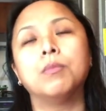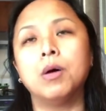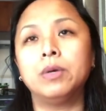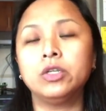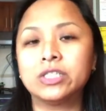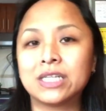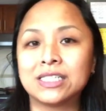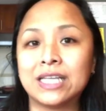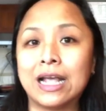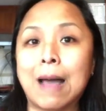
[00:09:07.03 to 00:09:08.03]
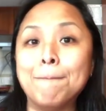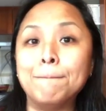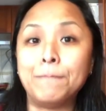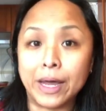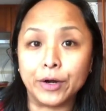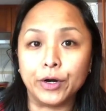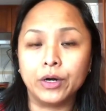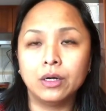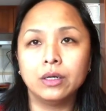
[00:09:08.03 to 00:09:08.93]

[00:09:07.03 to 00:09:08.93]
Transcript: moment you start saying I'm better,